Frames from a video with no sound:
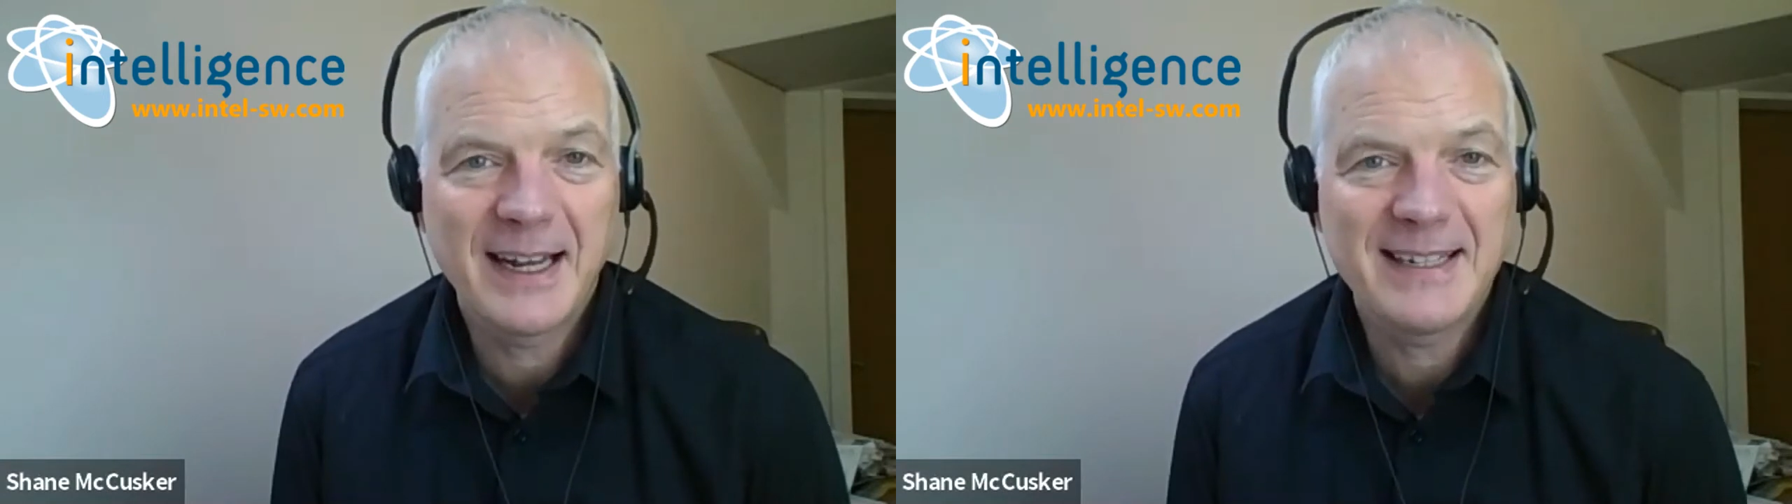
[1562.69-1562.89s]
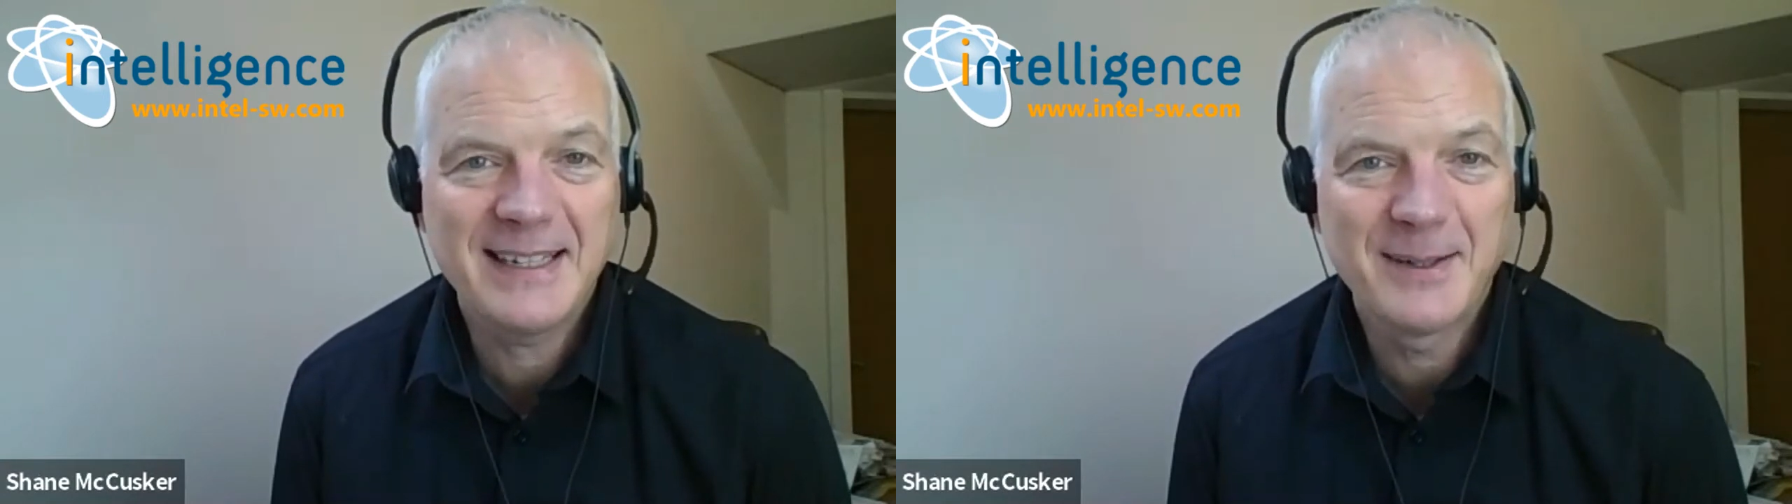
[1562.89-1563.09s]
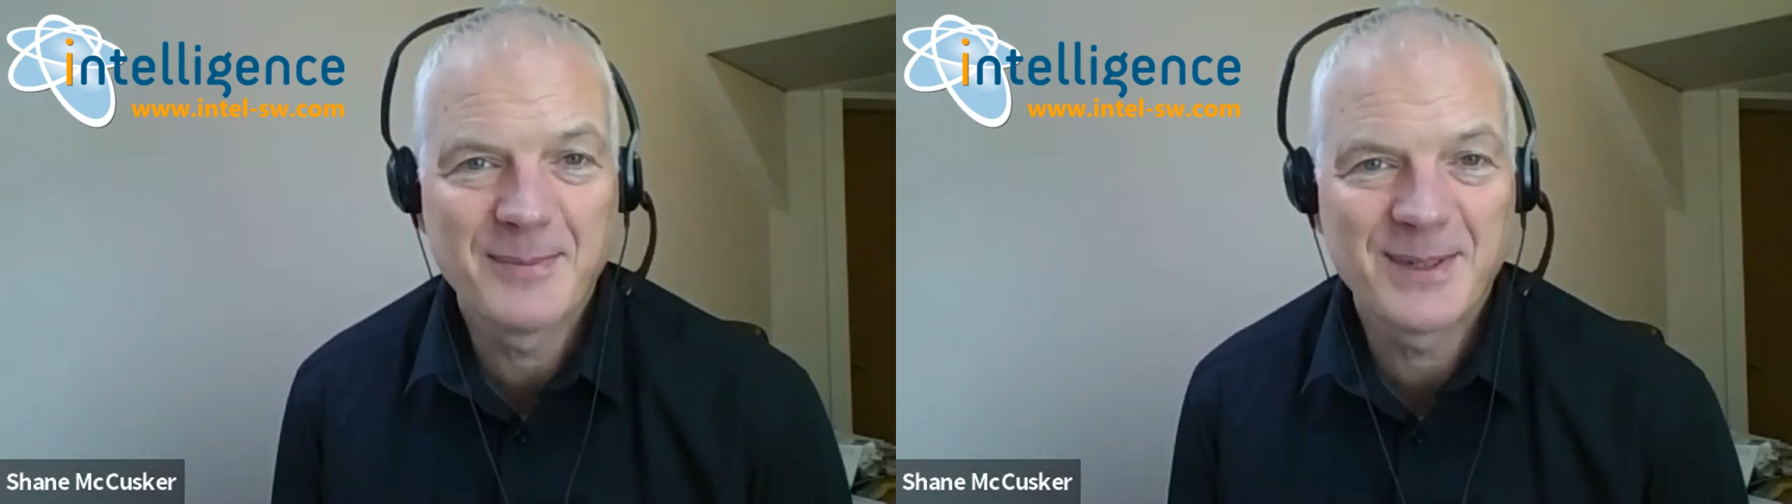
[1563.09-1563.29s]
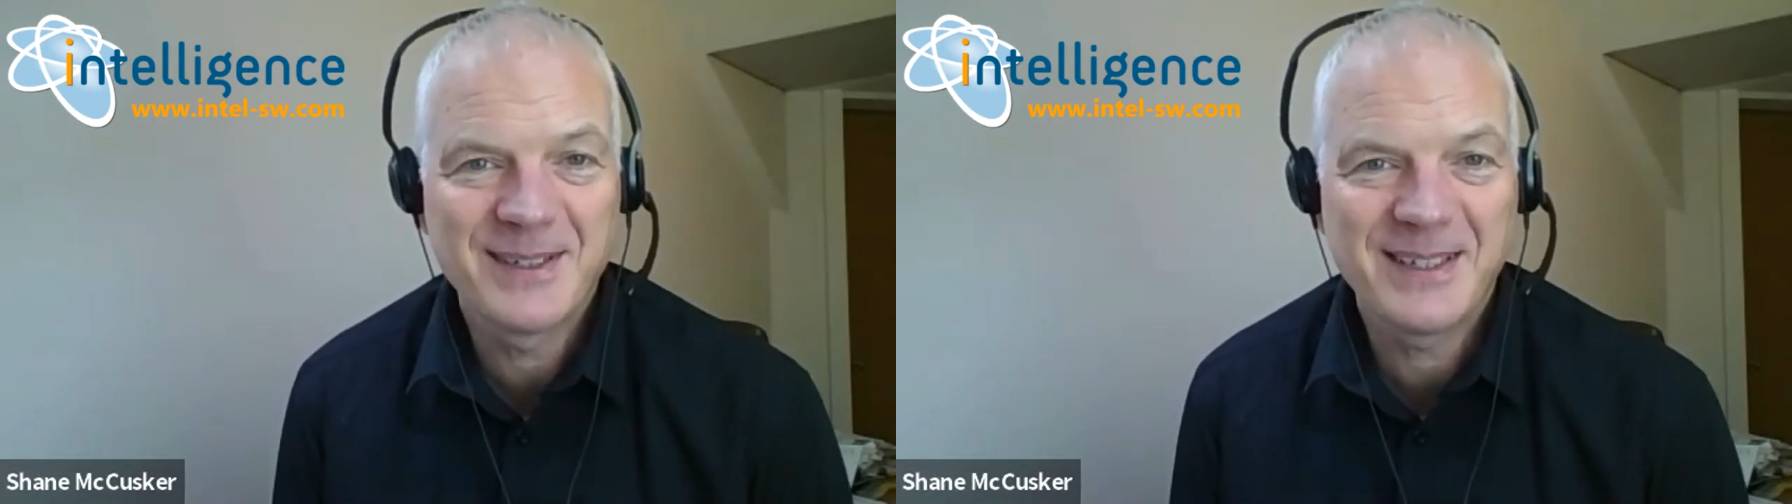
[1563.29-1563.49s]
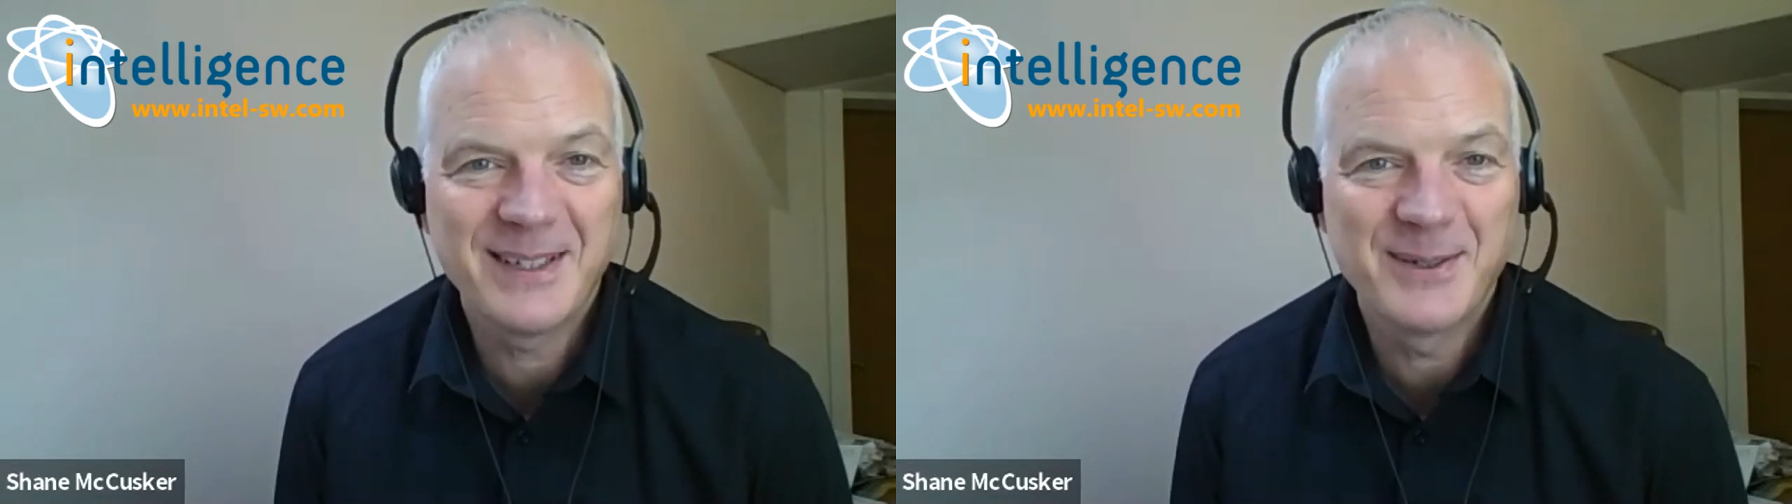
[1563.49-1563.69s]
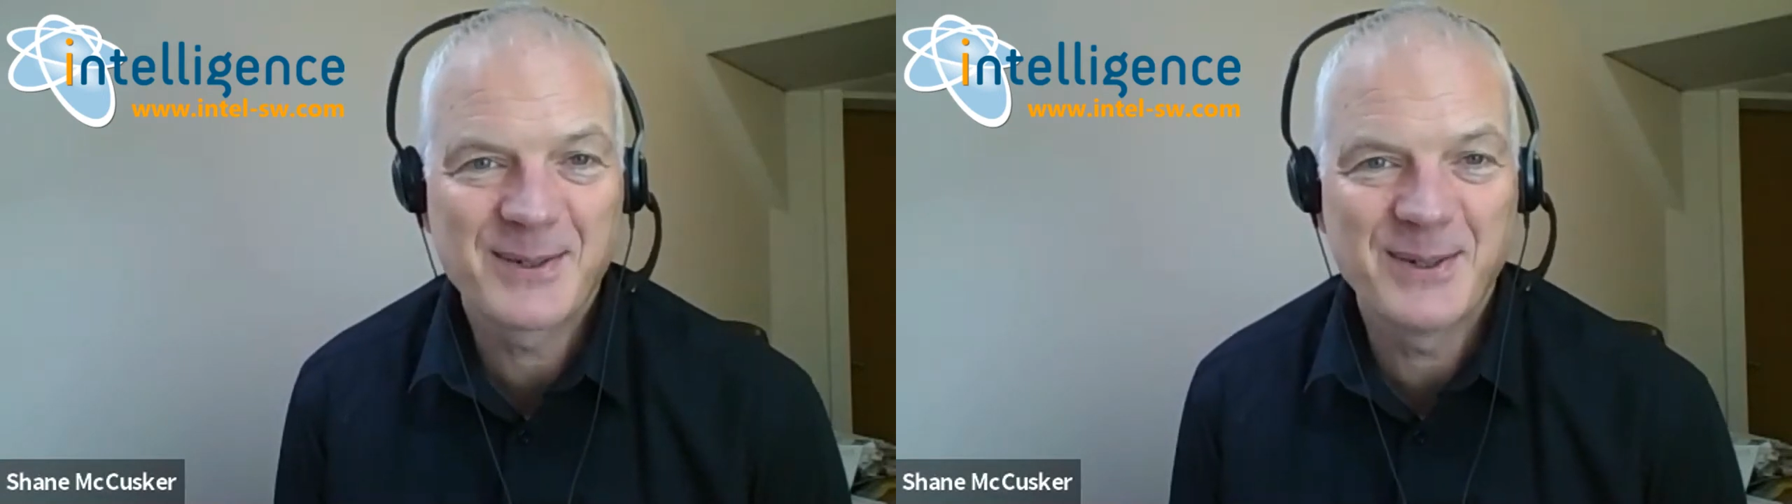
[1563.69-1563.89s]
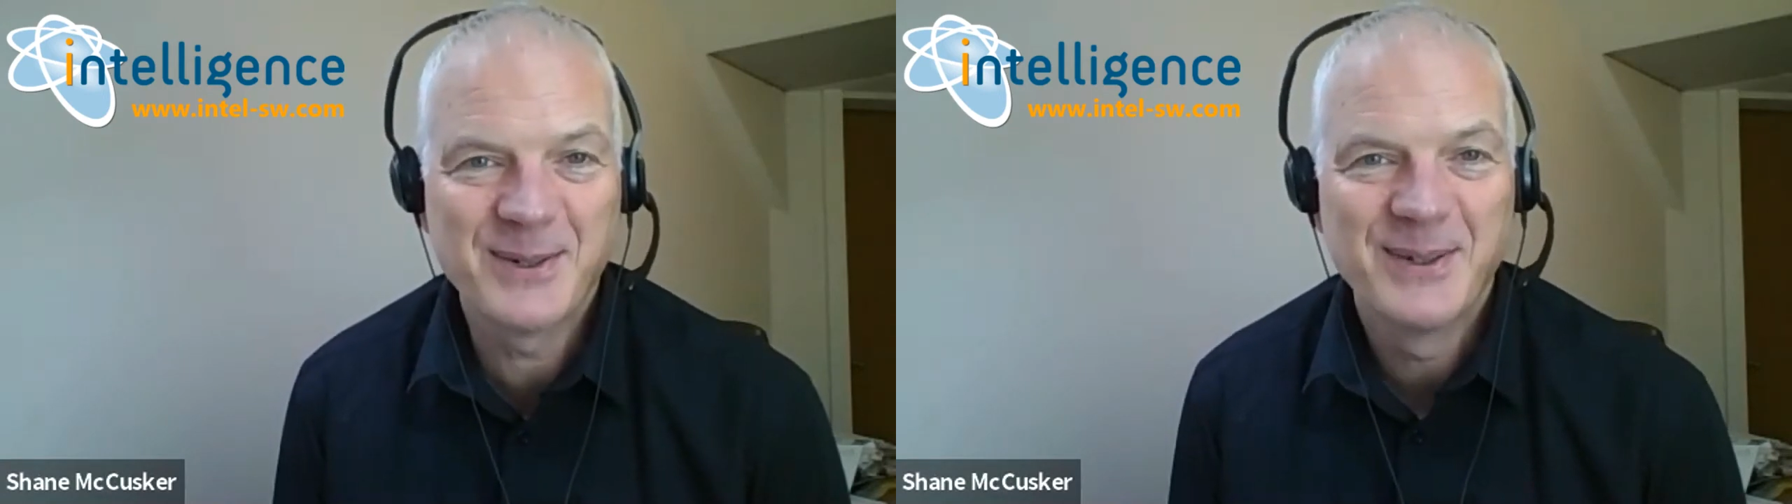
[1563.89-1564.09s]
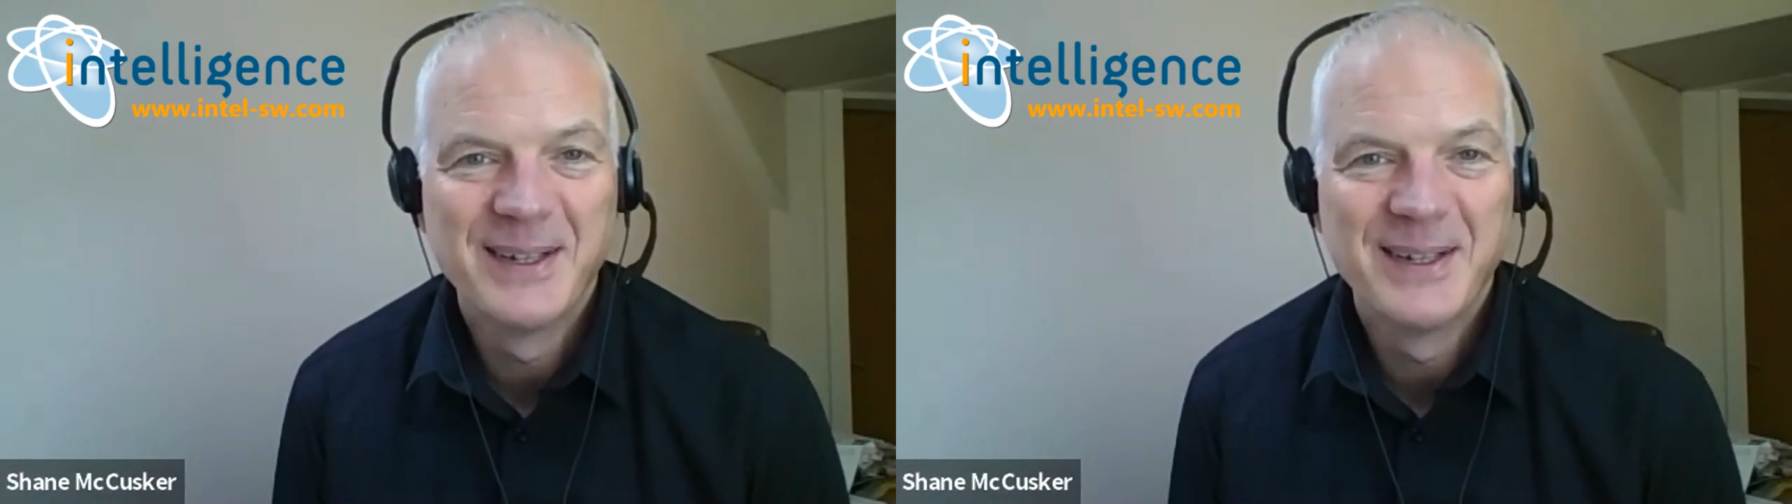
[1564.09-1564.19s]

id number you know no. so